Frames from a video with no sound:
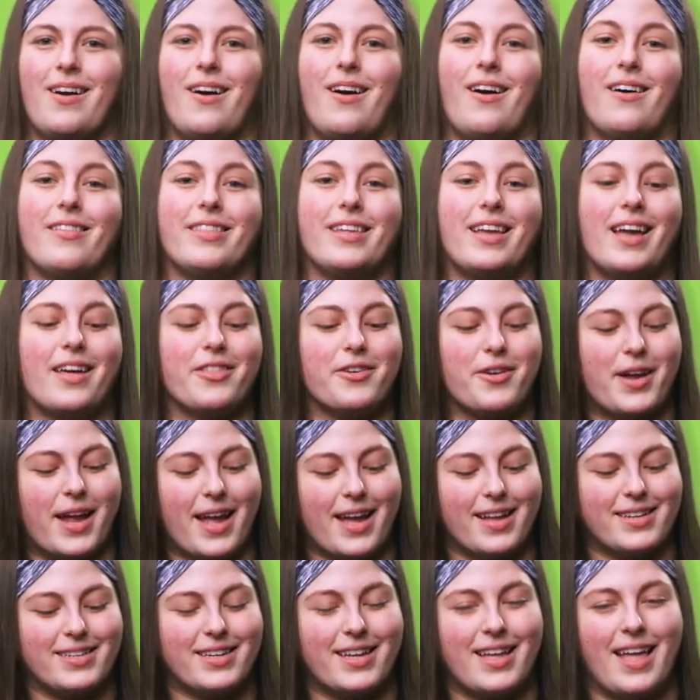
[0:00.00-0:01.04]
On the other
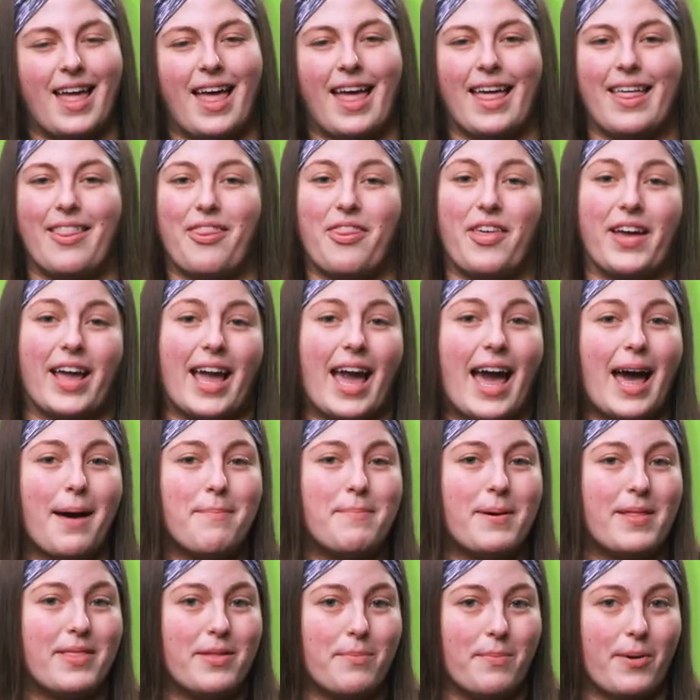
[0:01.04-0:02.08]
hand, the
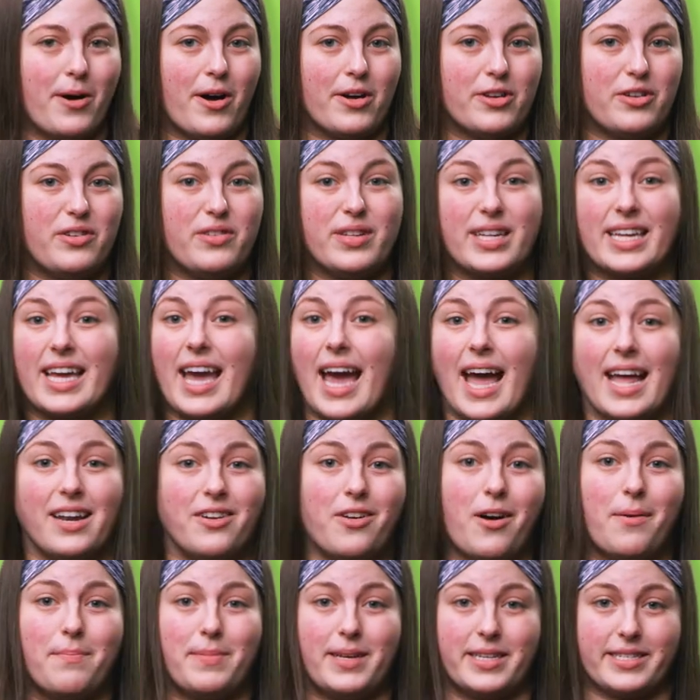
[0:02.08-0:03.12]
cap and the bottle
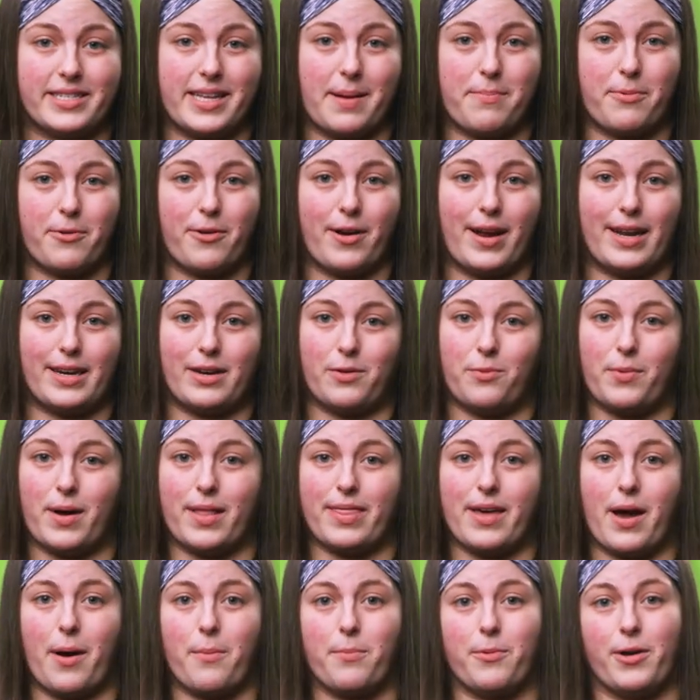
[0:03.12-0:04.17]
cannot be separated
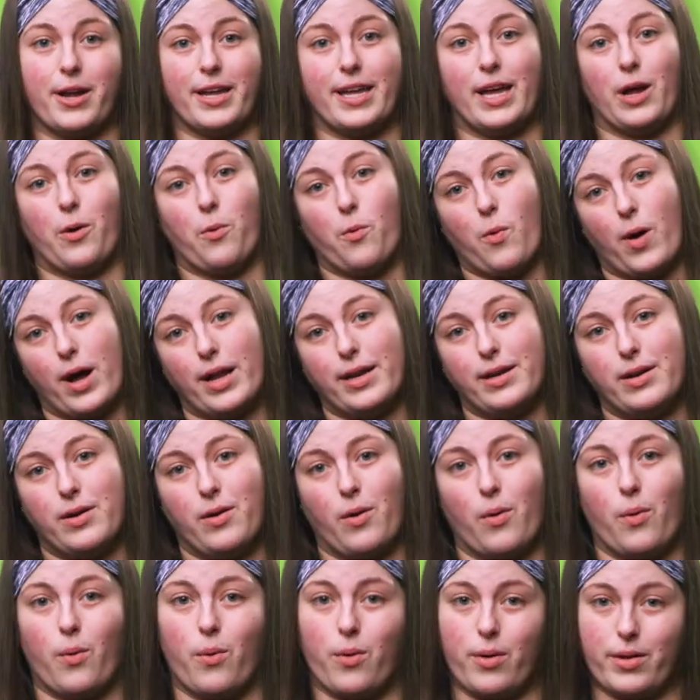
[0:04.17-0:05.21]
without breaking one
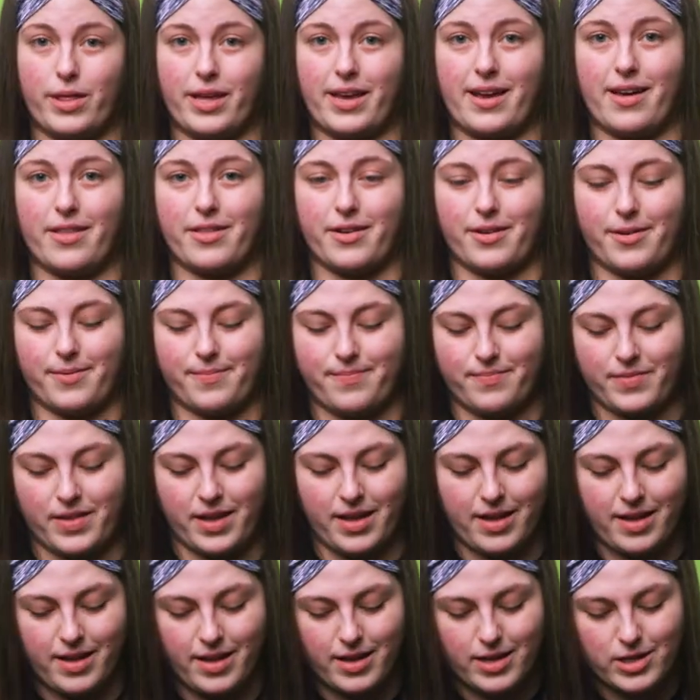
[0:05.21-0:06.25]
or the other.
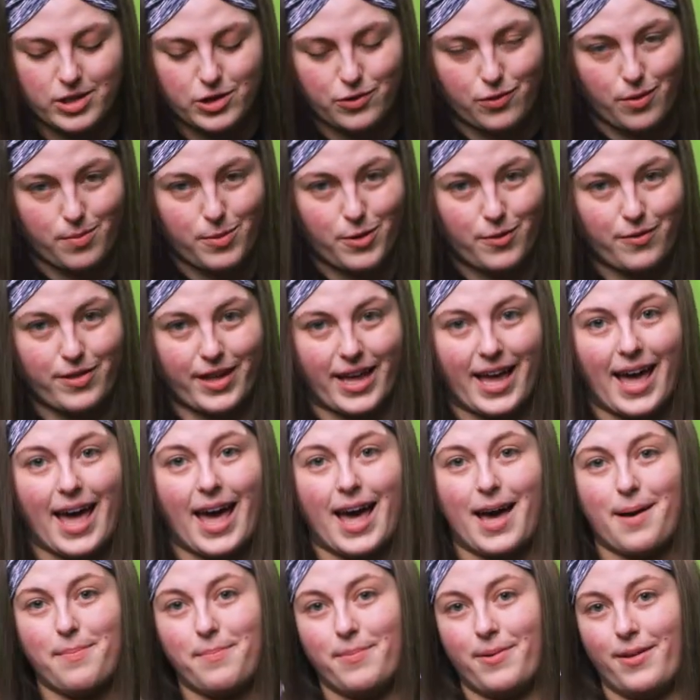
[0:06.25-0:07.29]
To remove the
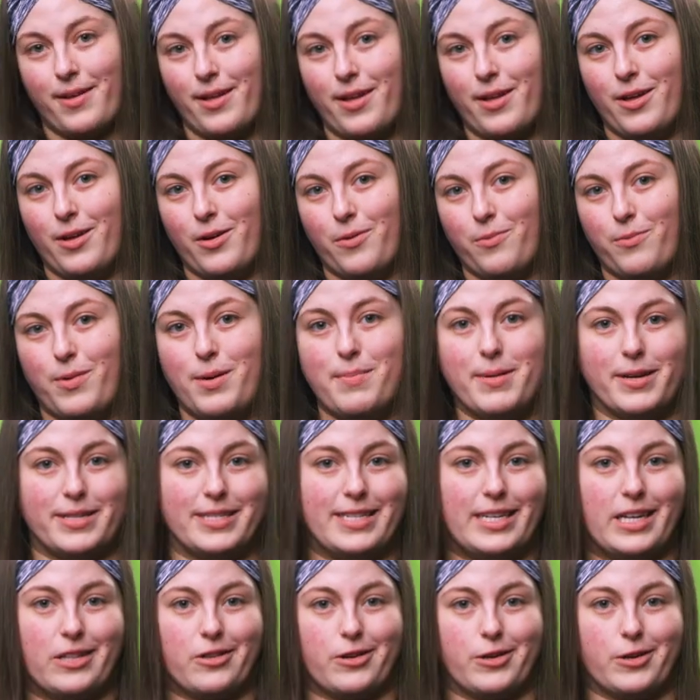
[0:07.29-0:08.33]
cap, we
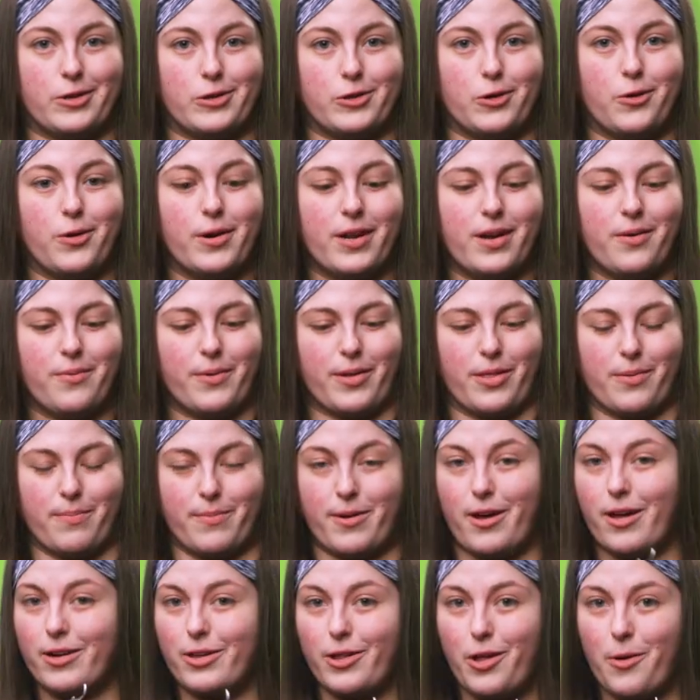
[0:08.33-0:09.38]
must either contort it with a
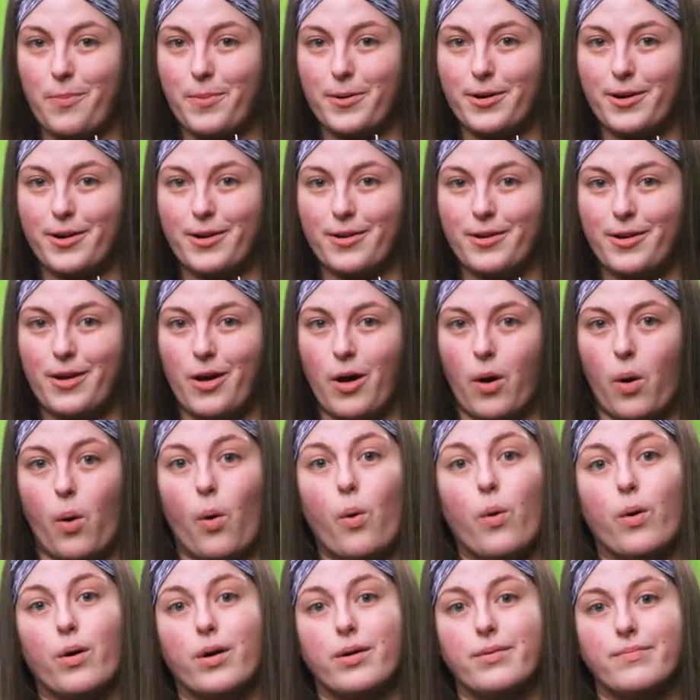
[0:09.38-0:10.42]
bottle opener
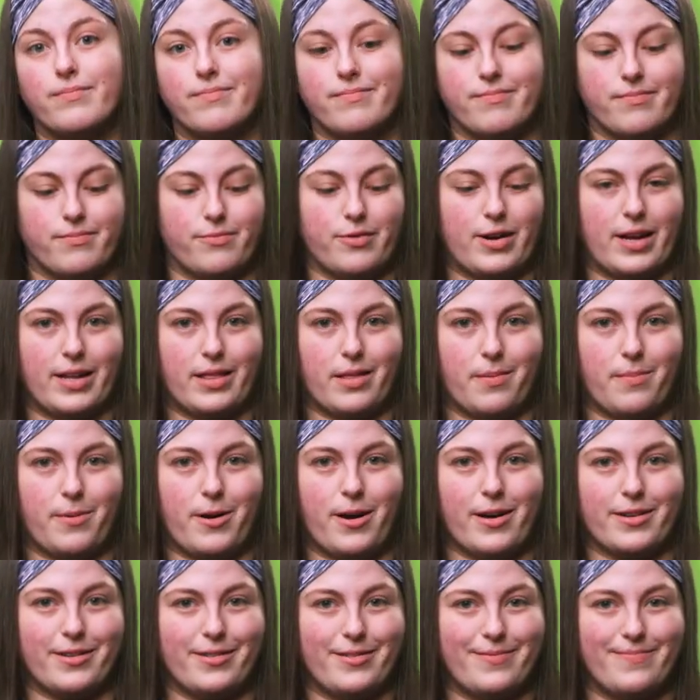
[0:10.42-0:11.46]
or break the
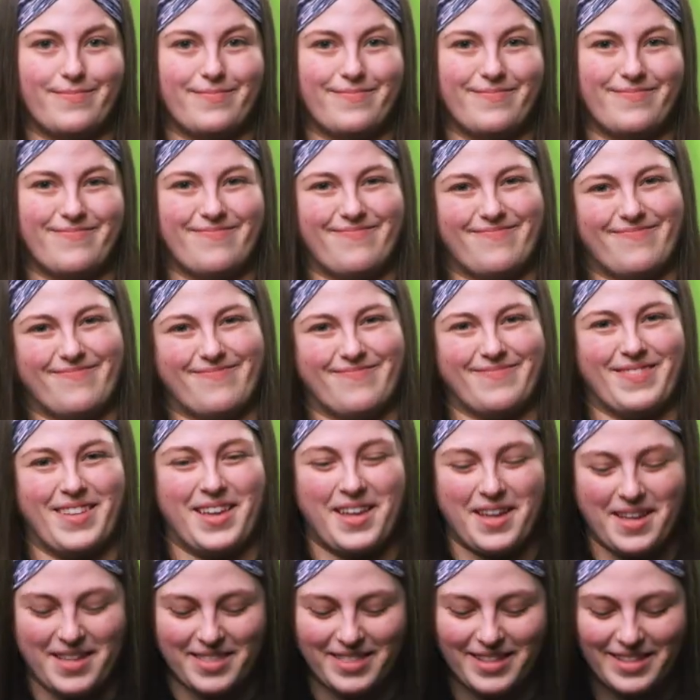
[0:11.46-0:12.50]
bottle.
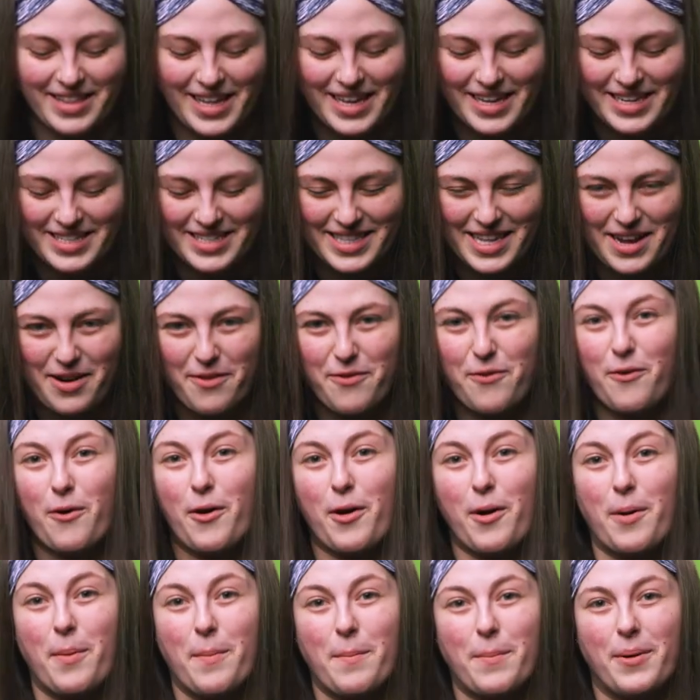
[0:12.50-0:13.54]
The link is
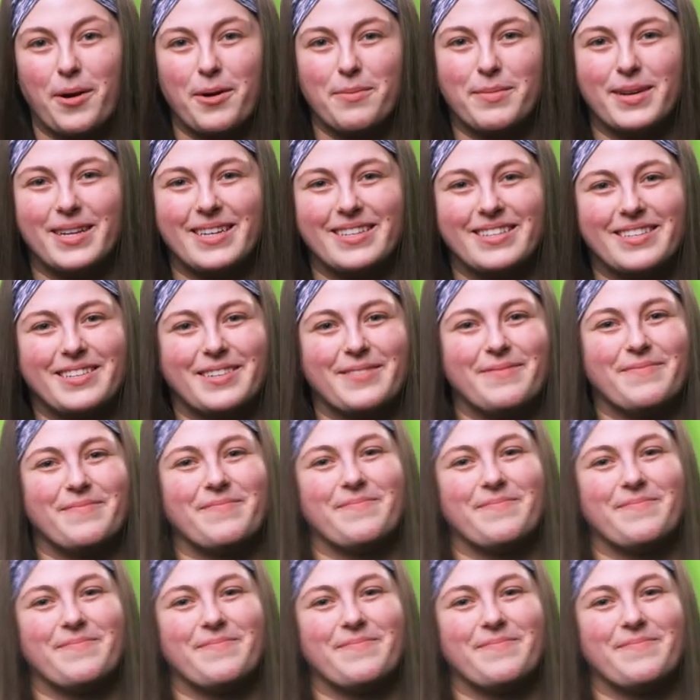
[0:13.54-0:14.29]
therefore permanent.